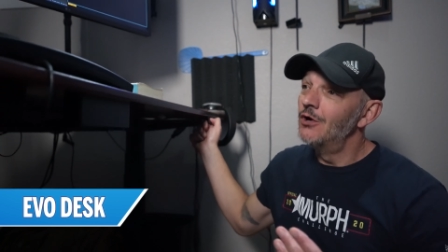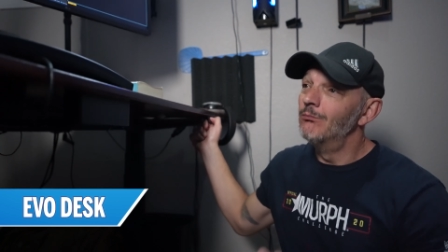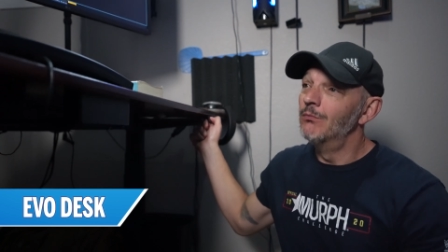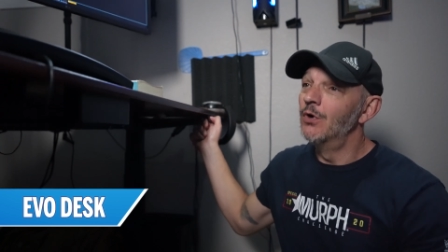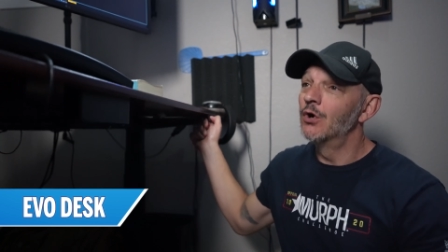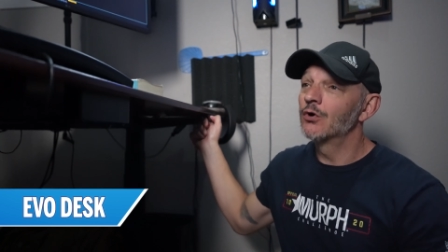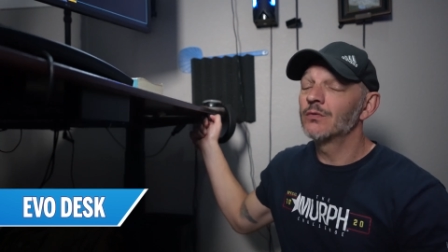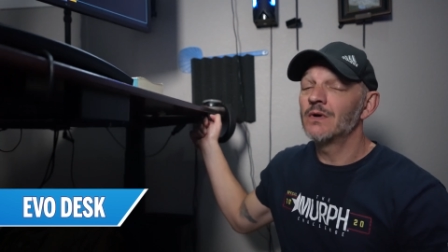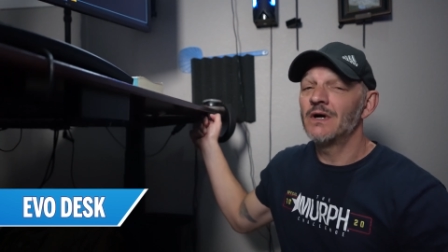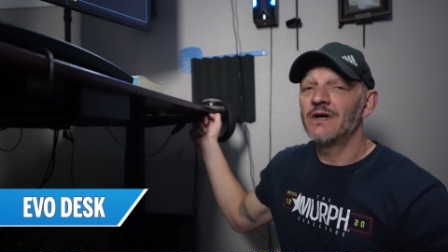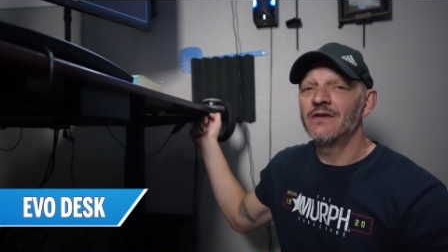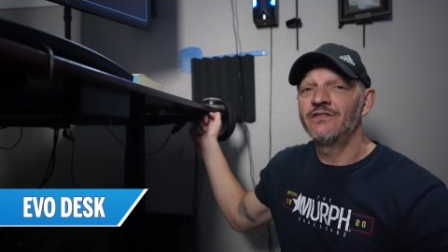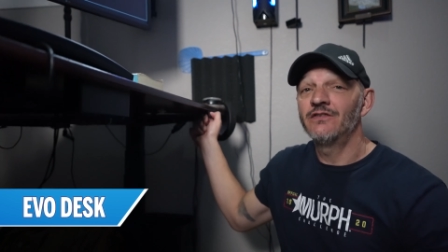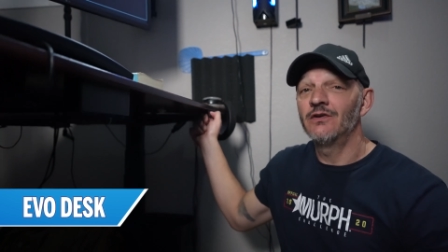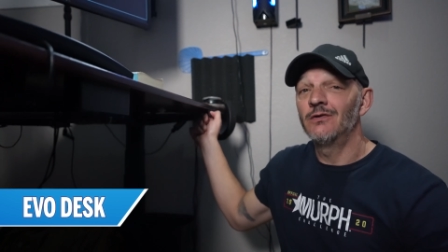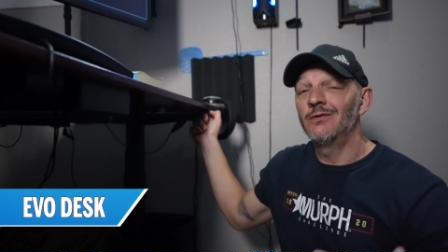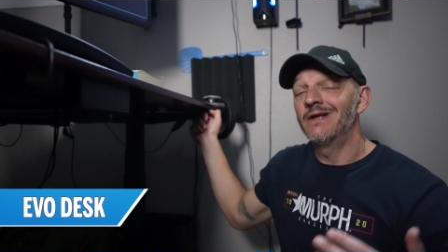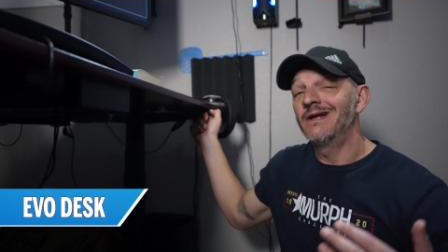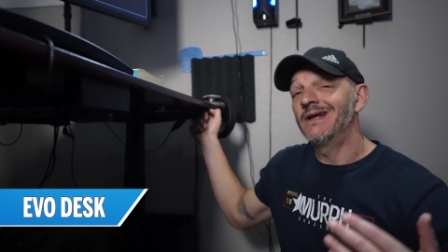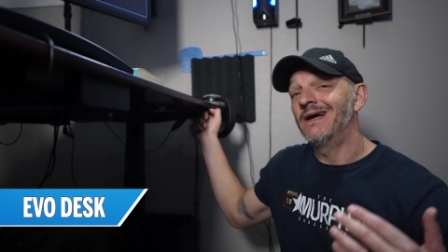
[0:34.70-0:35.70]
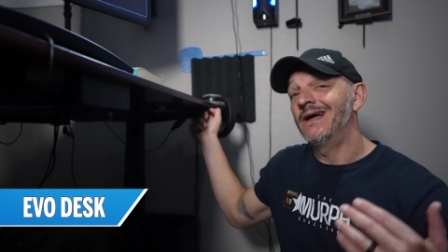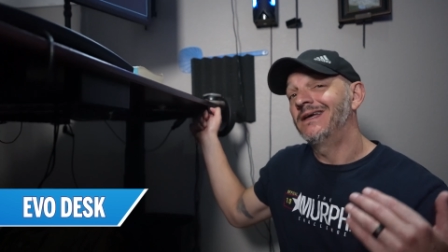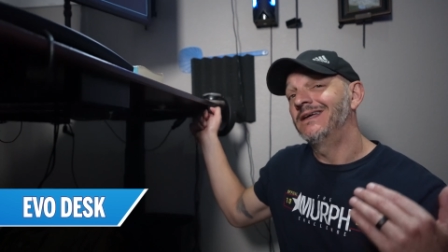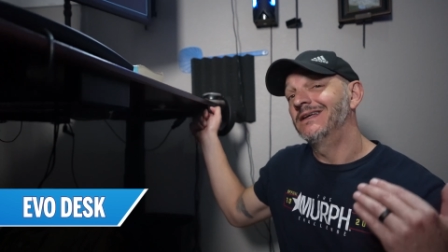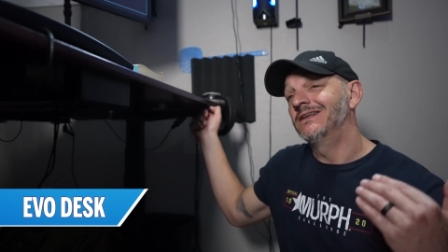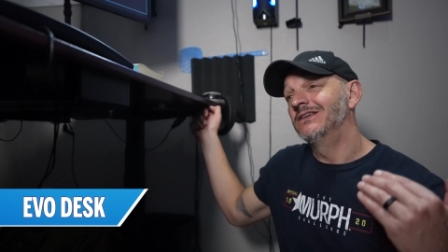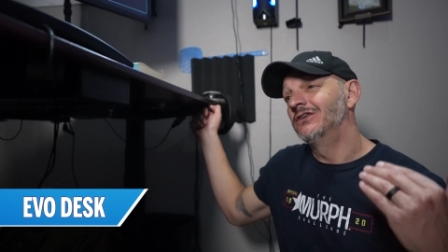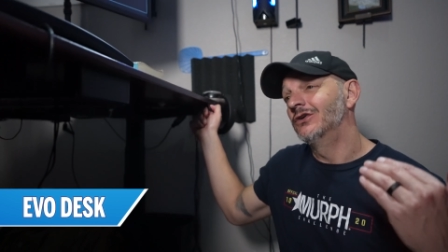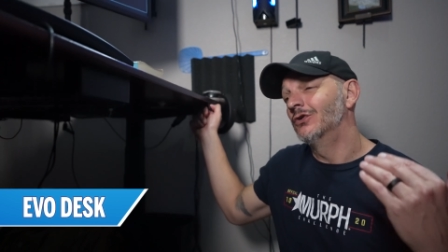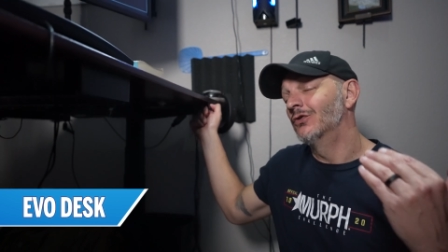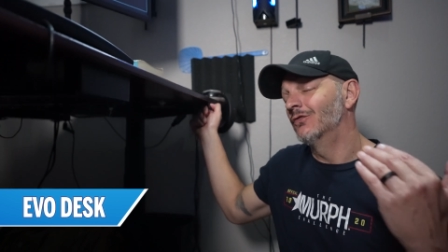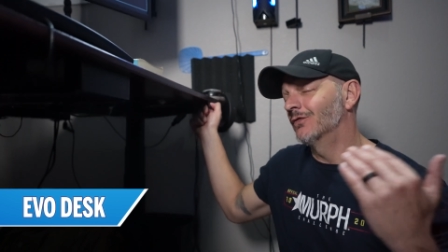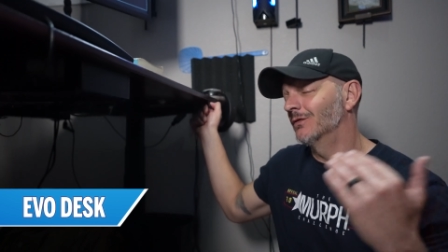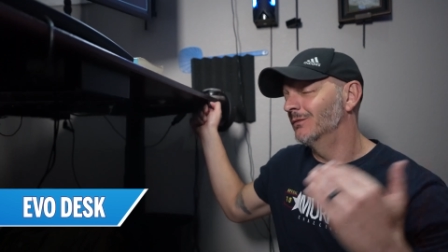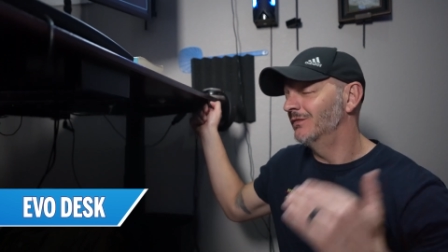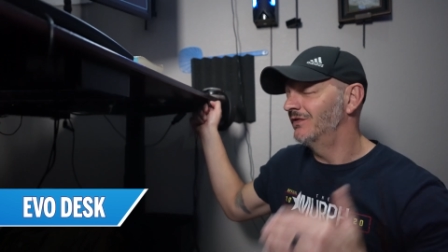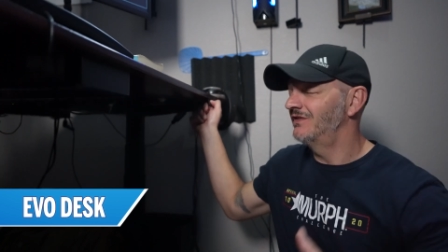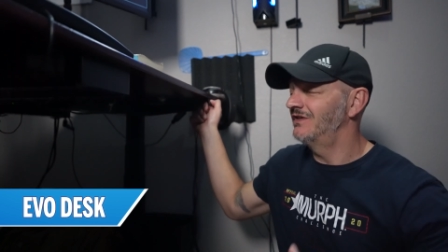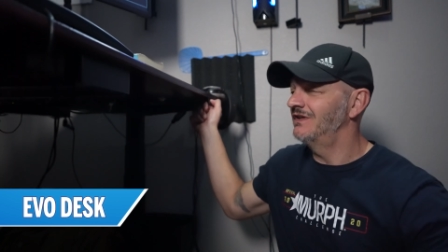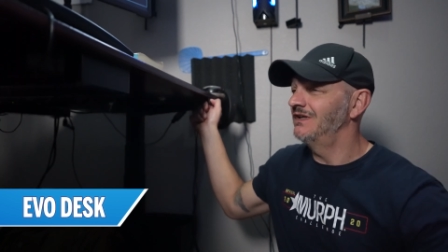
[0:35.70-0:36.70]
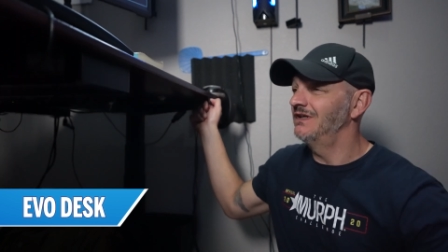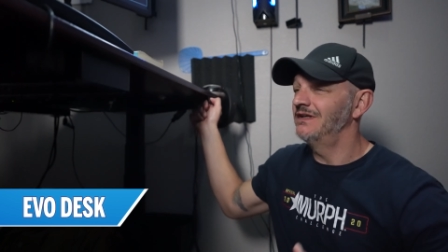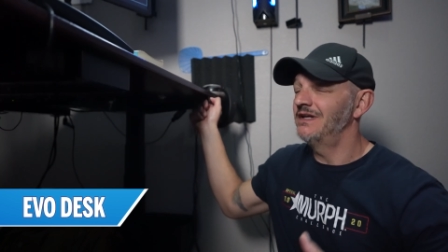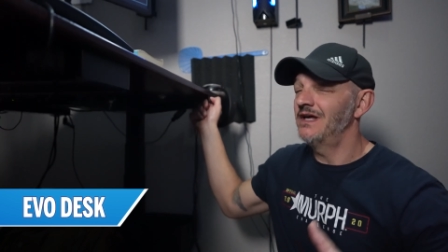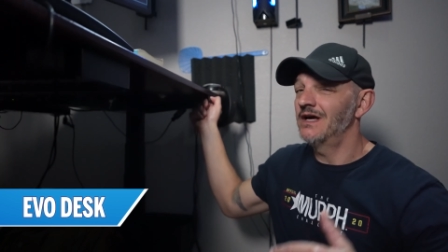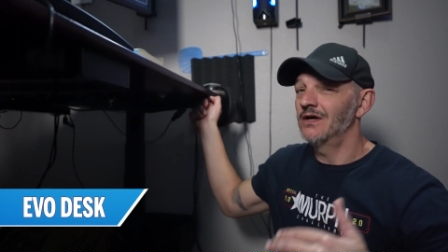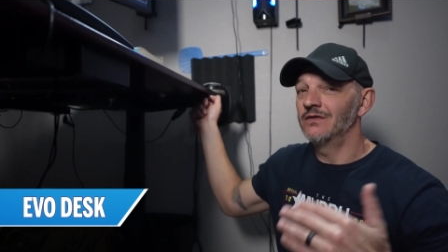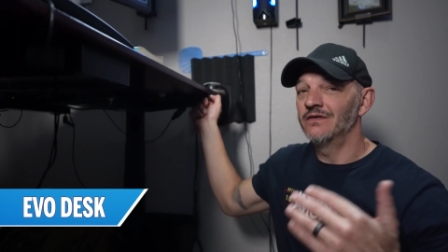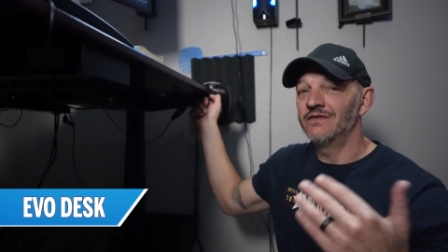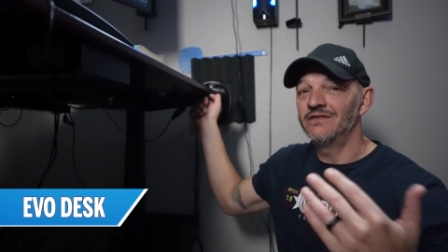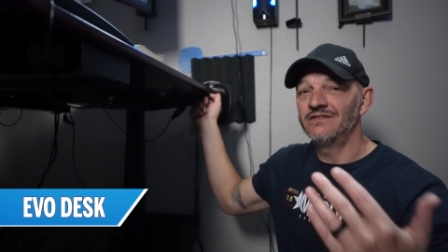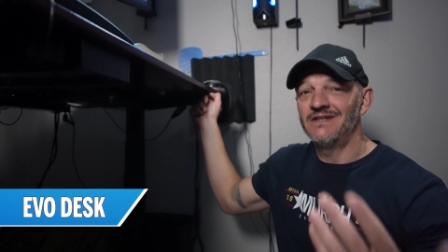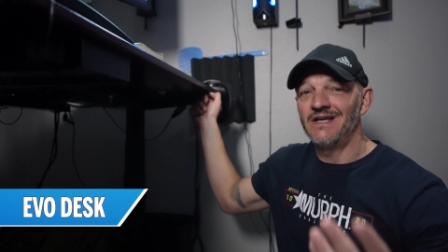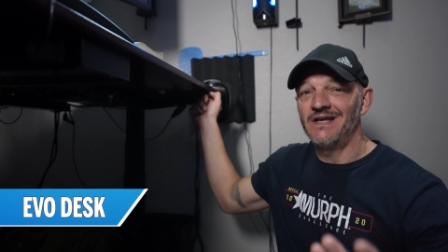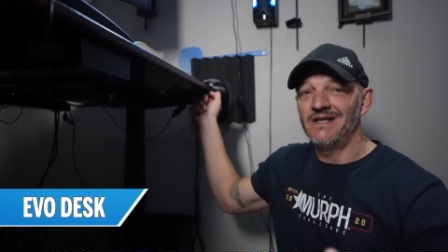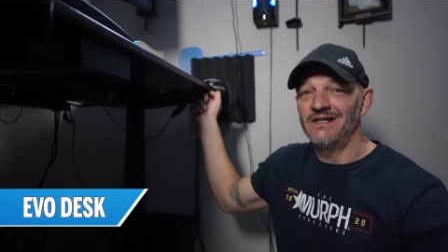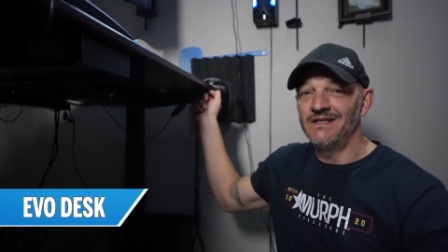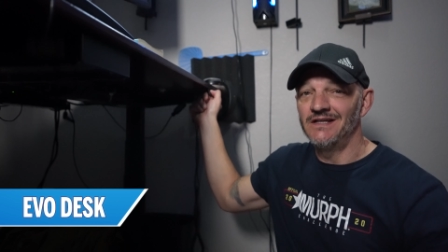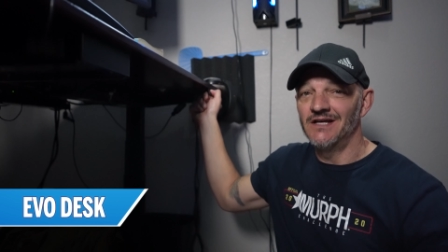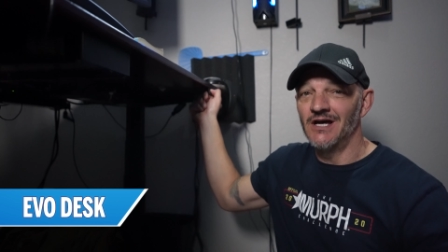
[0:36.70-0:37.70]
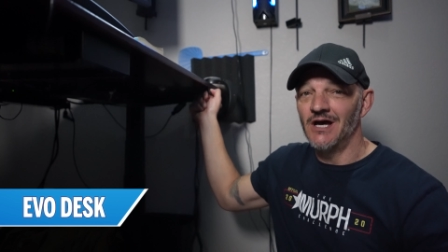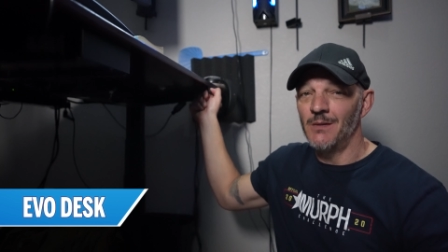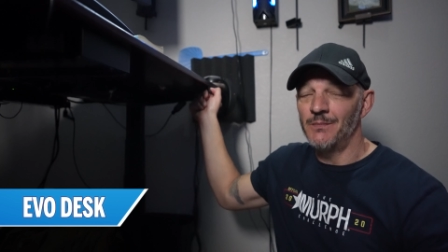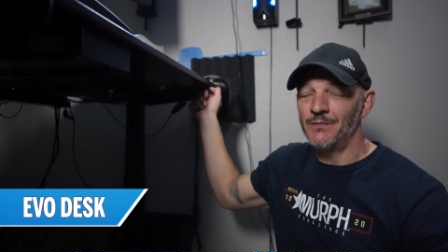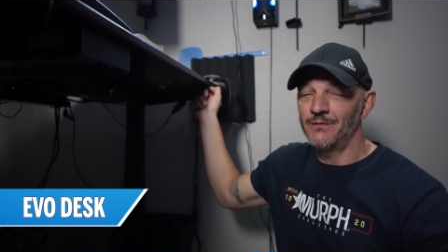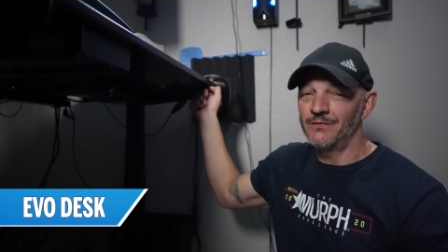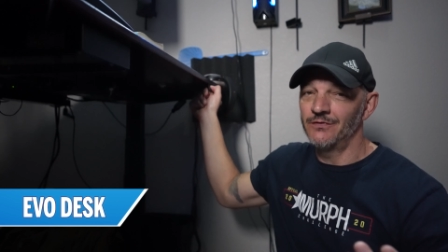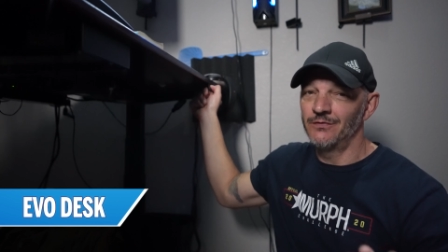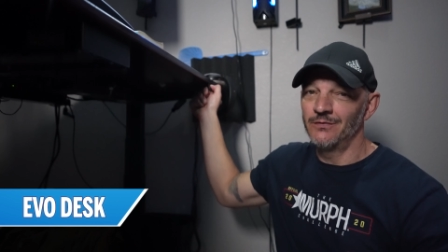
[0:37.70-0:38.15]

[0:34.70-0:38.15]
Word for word: Motorized so that I can go from sitting down to standing up